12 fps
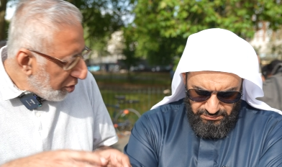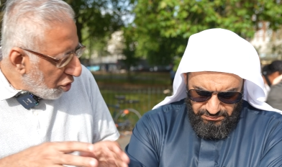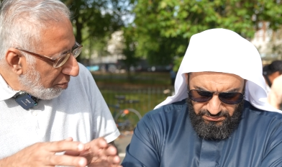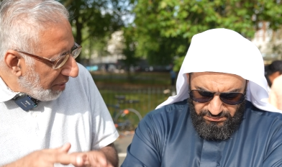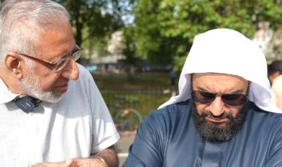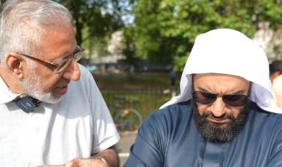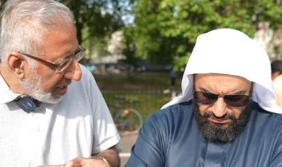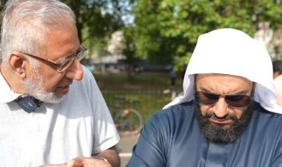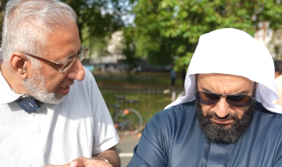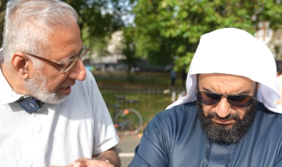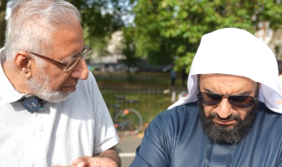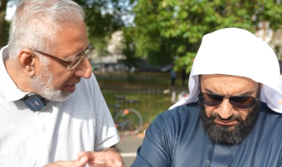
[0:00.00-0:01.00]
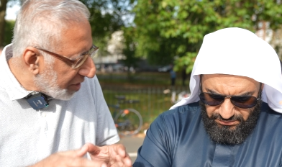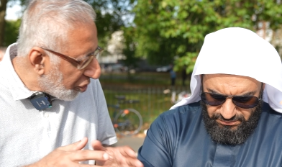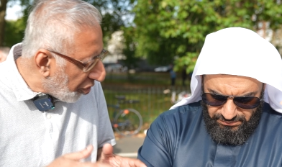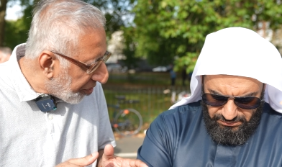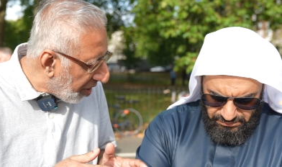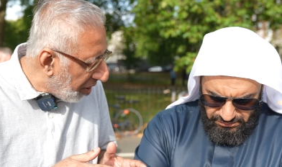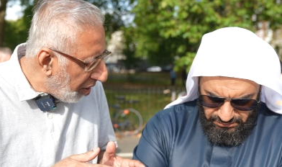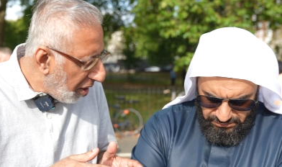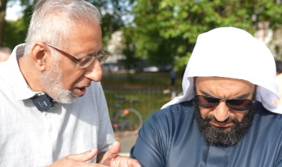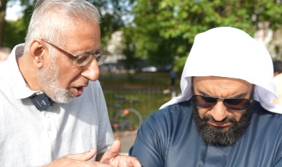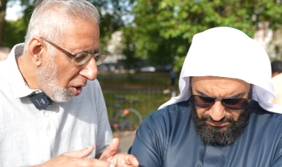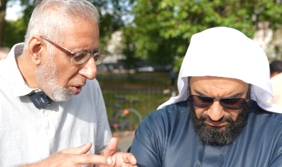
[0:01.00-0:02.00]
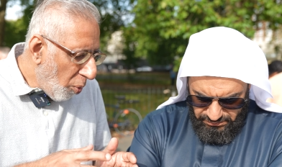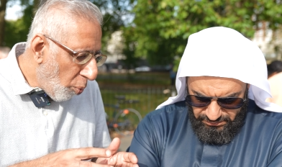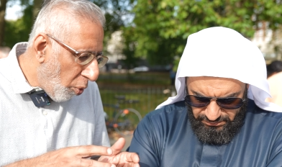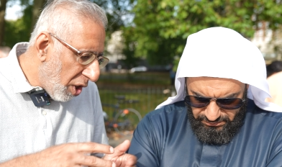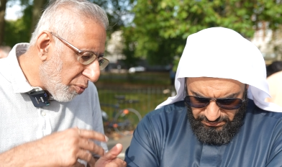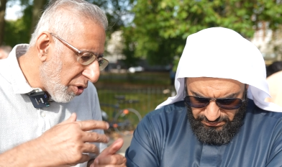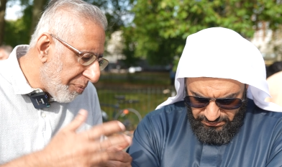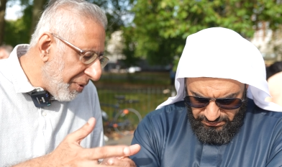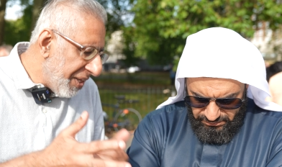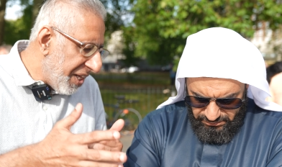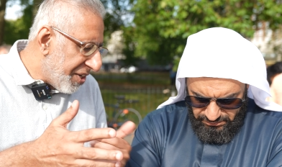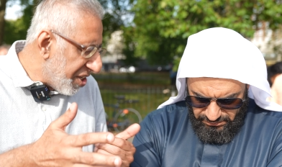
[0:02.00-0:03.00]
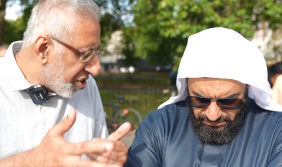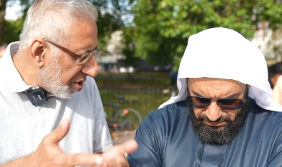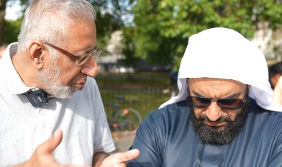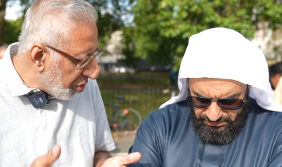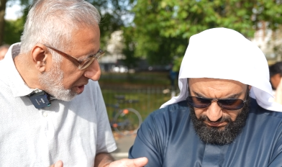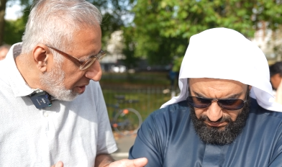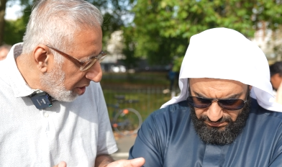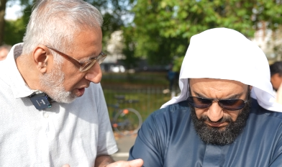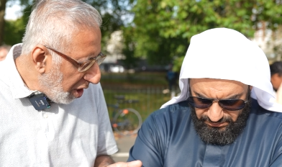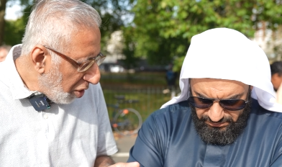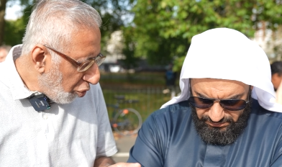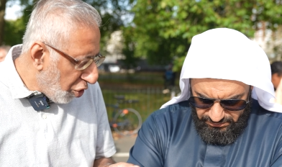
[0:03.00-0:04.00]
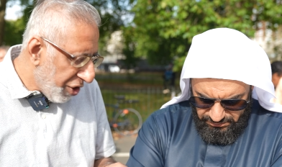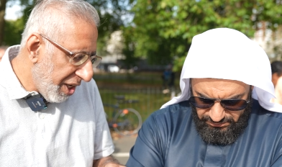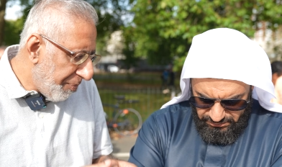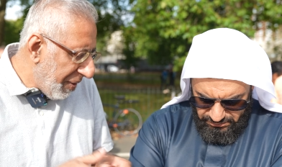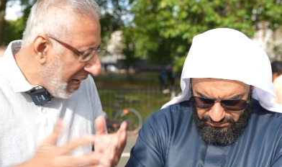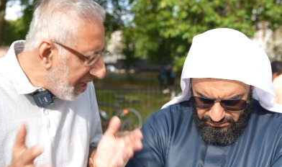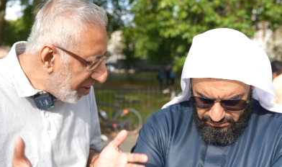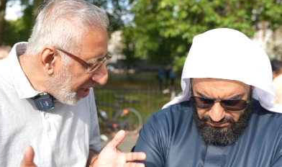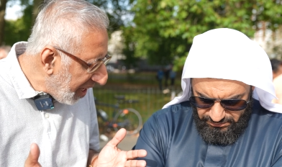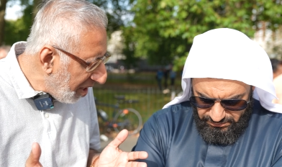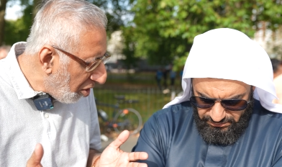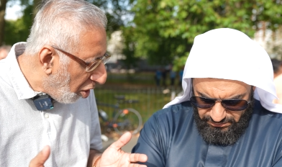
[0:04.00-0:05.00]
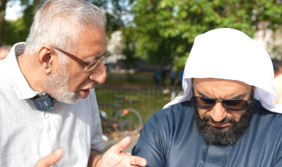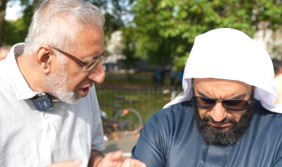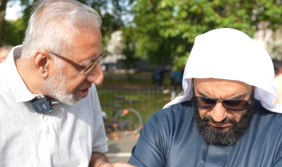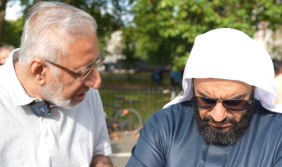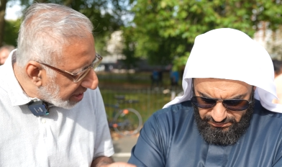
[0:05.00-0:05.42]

Speaker 1: to my son and my daughter, what would be the distribution? Could it be anything, or does